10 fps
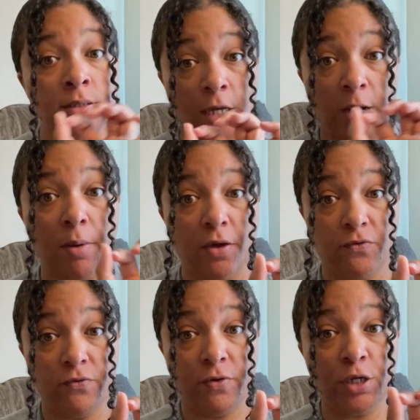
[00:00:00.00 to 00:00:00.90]
in a bit,
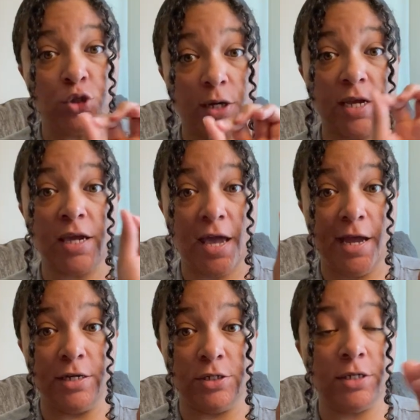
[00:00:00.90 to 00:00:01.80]
drinking
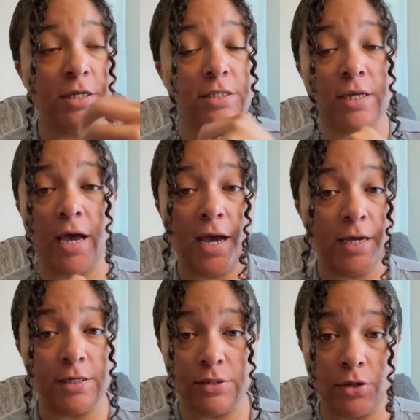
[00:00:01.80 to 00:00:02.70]
age, because I
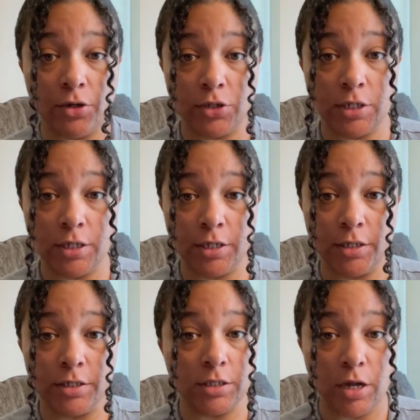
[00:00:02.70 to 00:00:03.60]
ain't start drinking
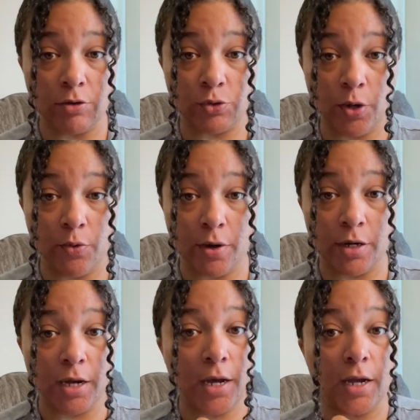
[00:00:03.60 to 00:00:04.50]
until I was 21.
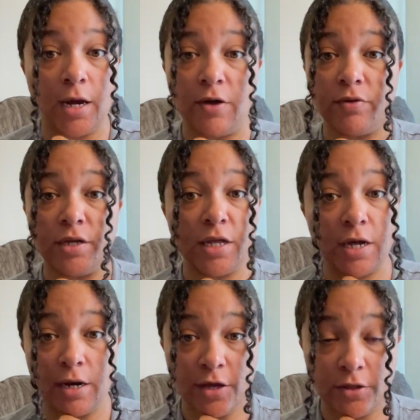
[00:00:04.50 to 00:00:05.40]
I ain't have a lick
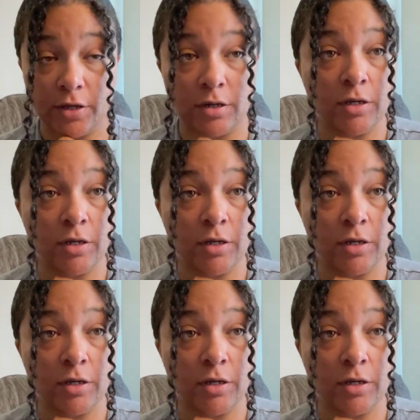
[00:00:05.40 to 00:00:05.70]
of nothing.